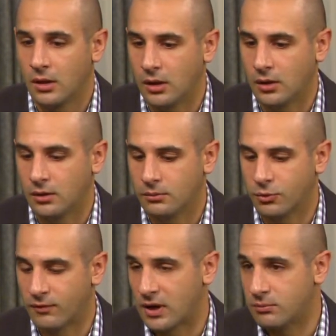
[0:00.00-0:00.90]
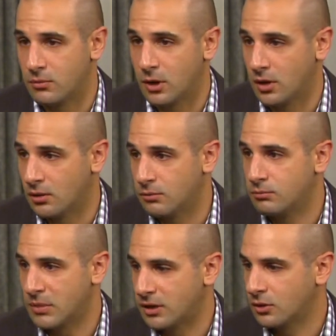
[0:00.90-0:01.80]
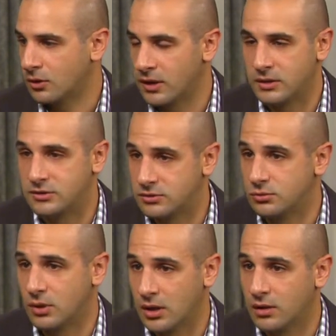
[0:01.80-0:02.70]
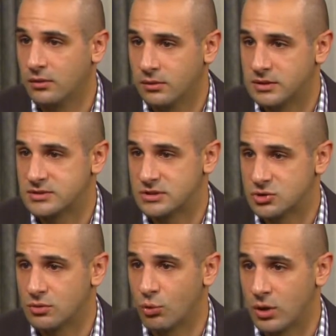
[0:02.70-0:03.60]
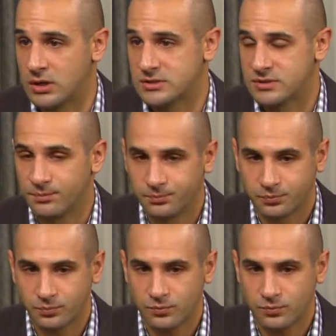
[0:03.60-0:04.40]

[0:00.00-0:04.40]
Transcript: Uh, providing uh, medical aid to uh, these injured Marines. Mm -hmm.